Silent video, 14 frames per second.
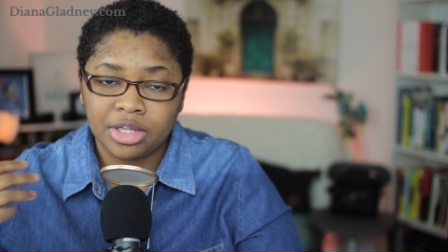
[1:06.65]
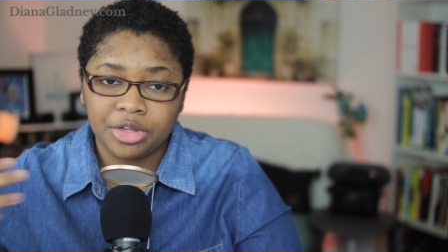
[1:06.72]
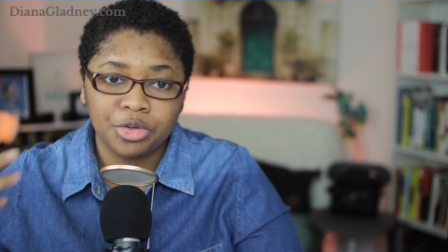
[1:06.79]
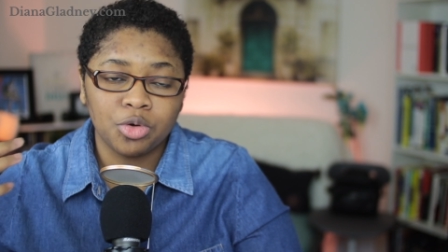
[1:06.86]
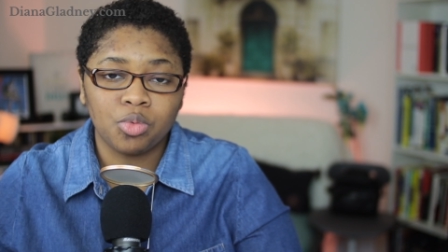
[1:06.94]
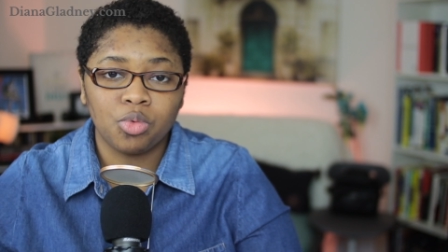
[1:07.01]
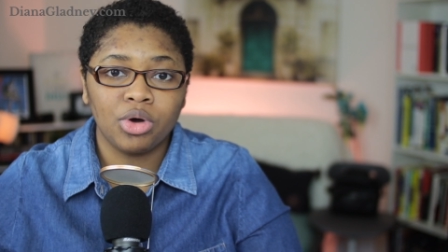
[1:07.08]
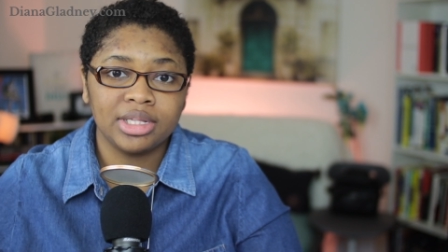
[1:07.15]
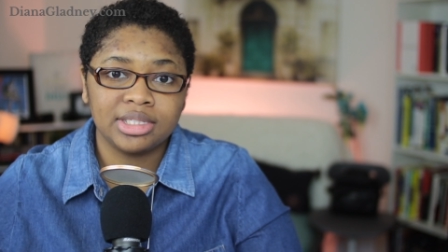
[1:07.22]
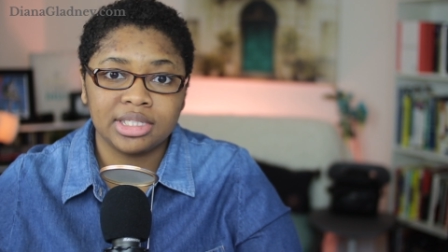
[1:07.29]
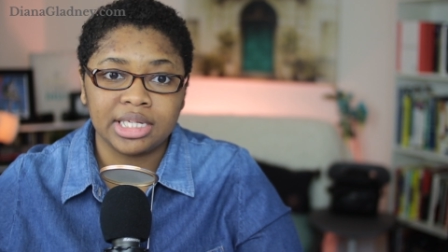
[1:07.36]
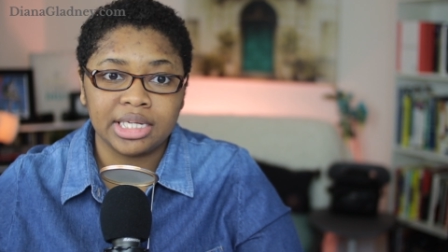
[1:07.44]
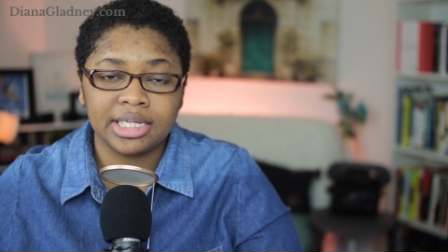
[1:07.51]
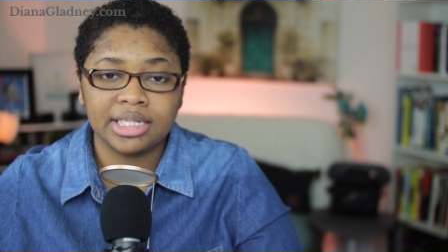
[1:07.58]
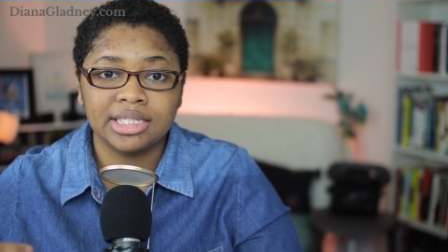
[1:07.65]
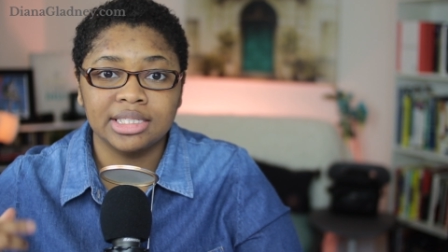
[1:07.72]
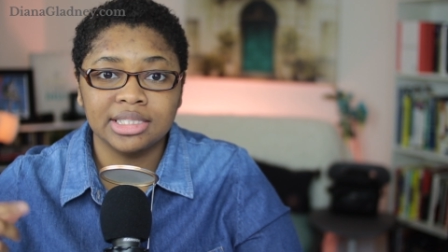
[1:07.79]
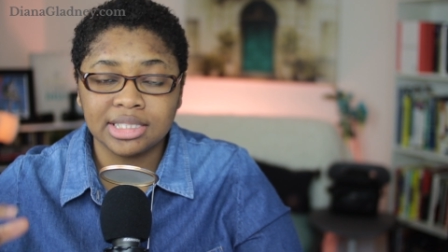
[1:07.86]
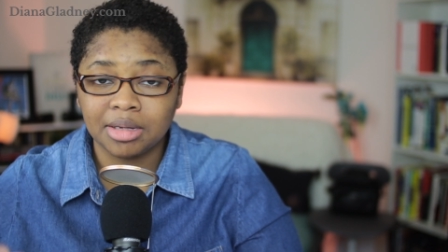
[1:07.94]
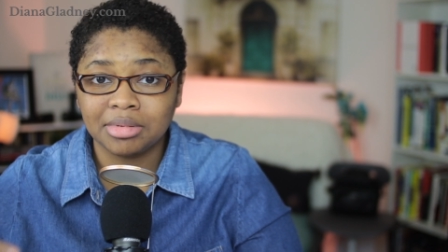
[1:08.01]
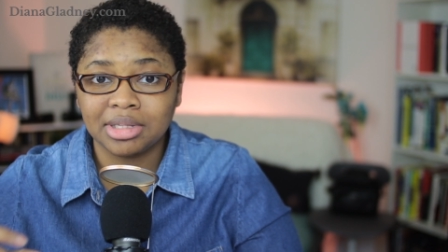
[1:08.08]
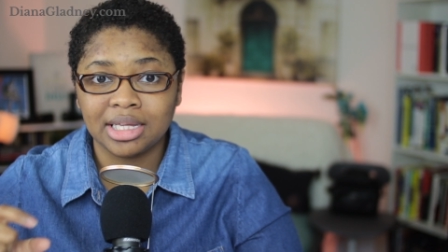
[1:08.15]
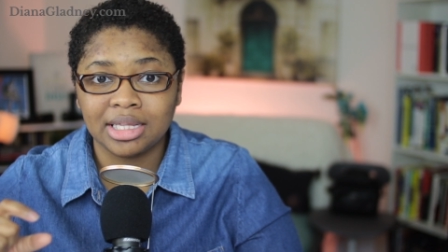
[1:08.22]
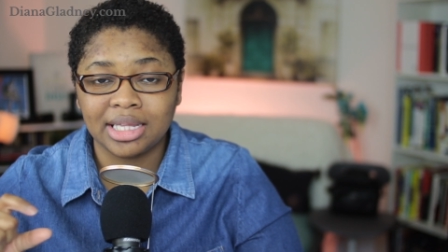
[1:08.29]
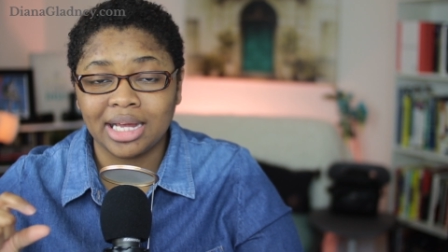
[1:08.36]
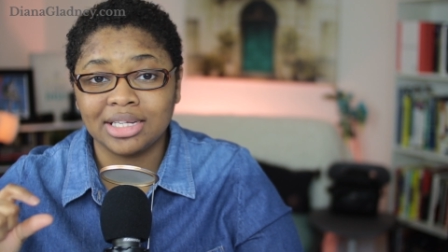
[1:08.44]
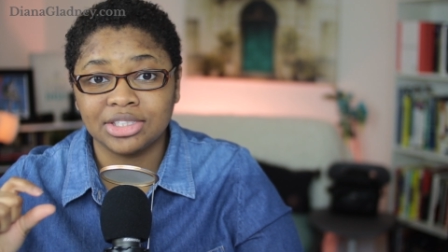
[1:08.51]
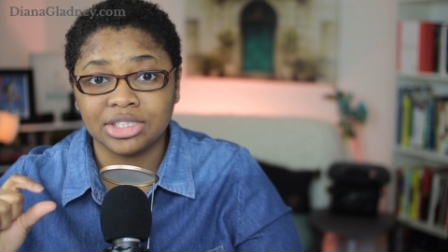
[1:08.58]
then you'll want to get something
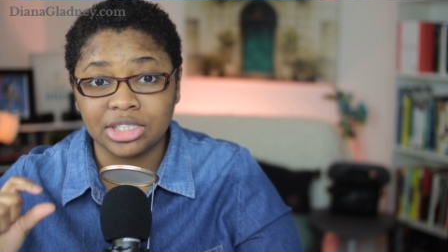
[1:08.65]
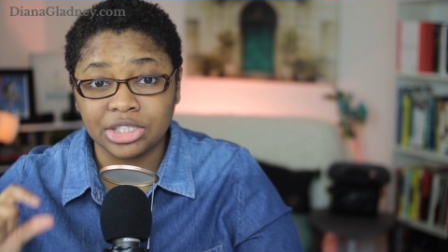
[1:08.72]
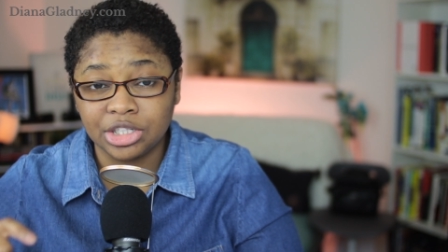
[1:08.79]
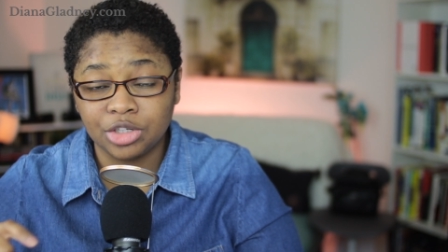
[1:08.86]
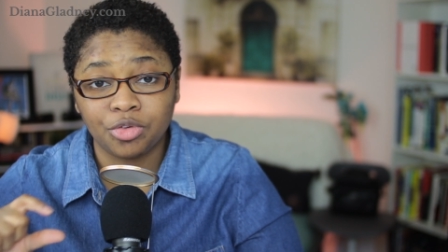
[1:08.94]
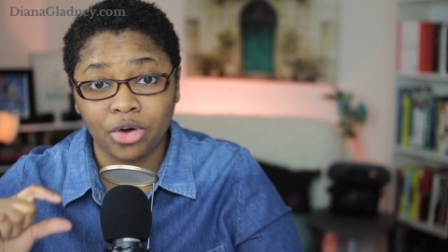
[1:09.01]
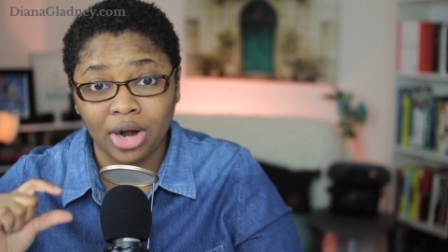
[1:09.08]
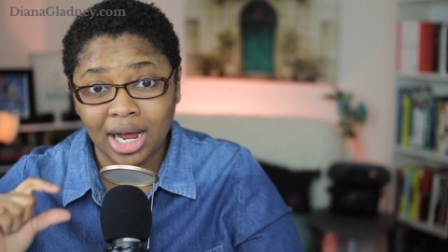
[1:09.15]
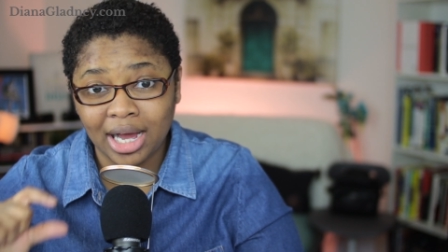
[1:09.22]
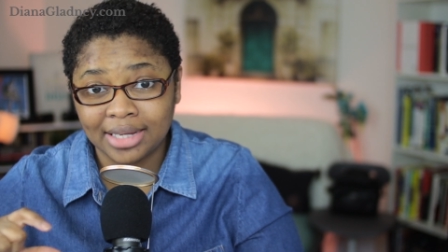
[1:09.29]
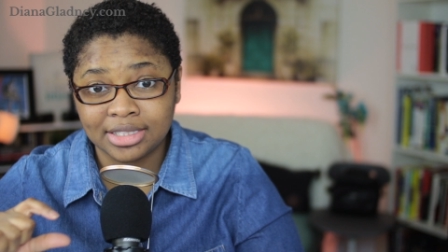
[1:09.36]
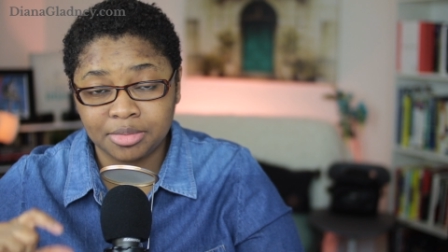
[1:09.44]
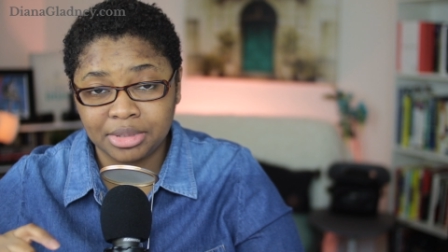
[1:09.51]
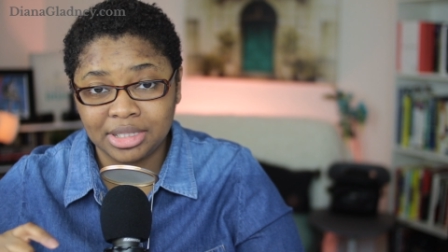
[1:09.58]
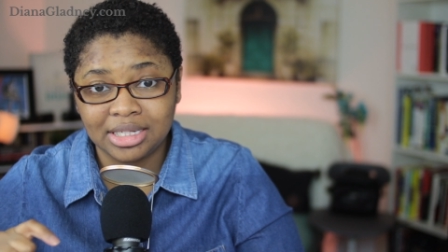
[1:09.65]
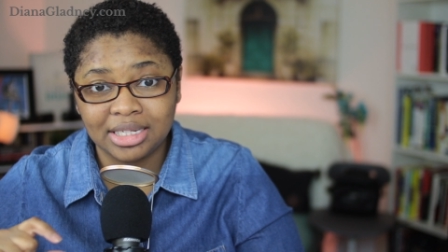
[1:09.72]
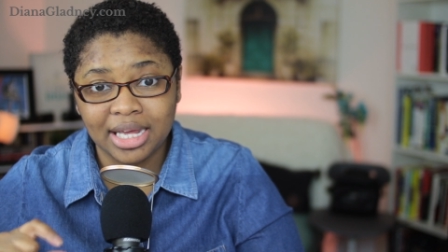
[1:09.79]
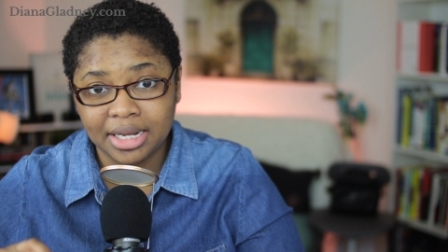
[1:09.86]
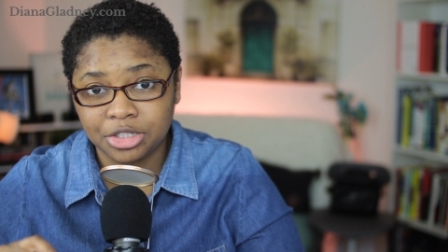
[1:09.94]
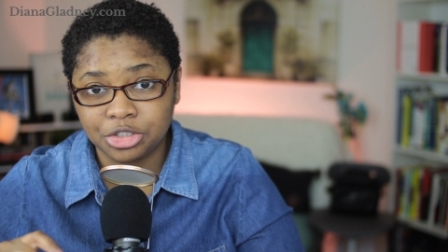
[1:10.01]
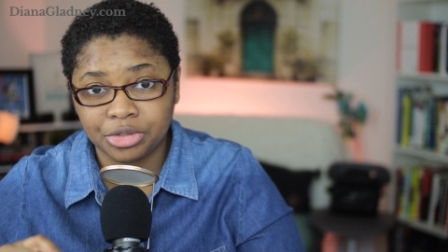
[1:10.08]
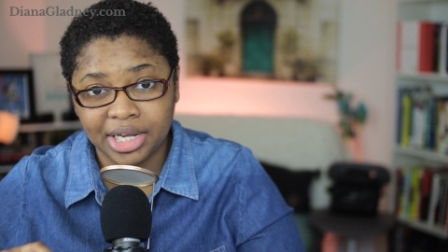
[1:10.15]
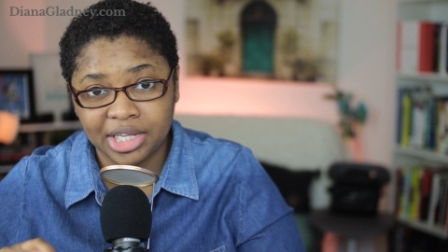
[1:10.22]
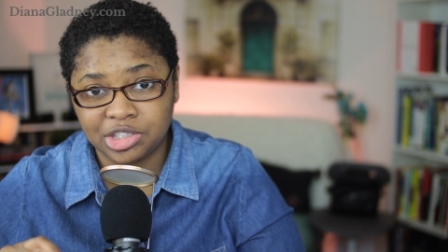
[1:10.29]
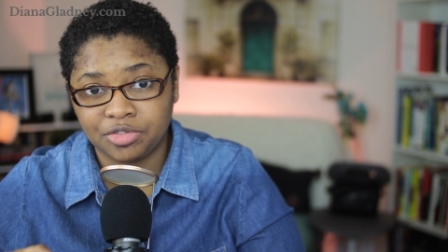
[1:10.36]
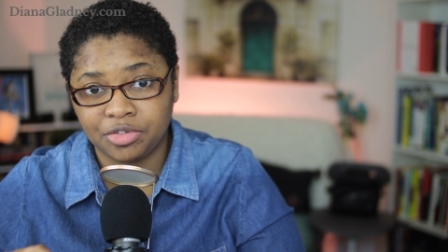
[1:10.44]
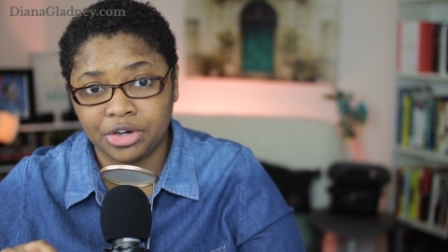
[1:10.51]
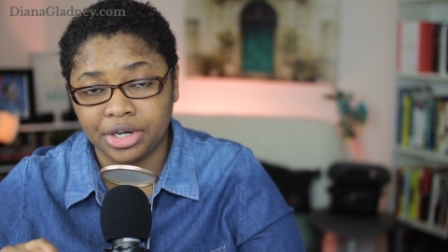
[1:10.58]
that is good for high speed data
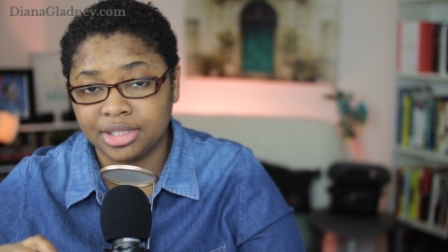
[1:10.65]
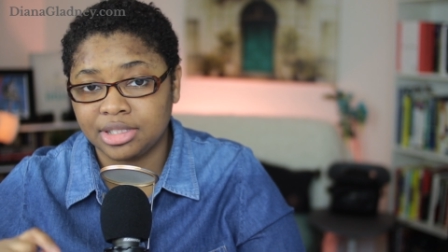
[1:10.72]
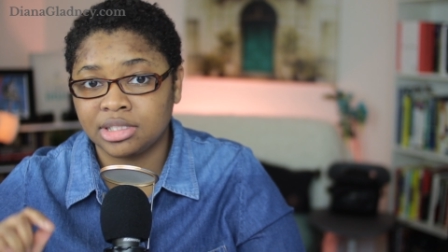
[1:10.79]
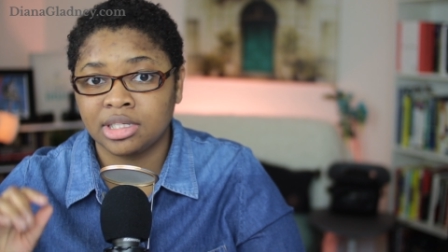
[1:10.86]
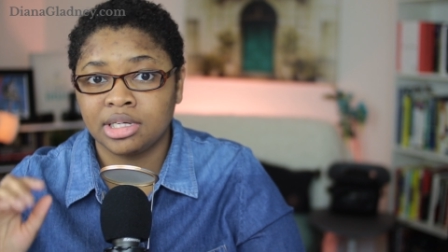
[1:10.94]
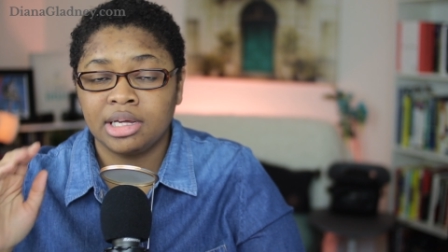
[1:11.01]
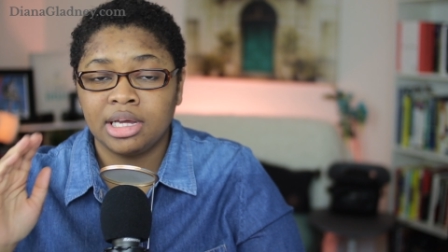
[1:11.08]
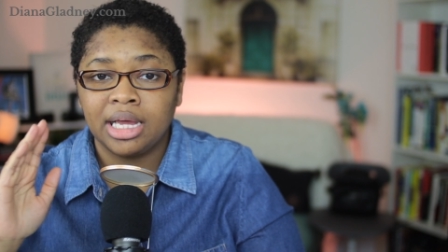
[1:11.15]
transference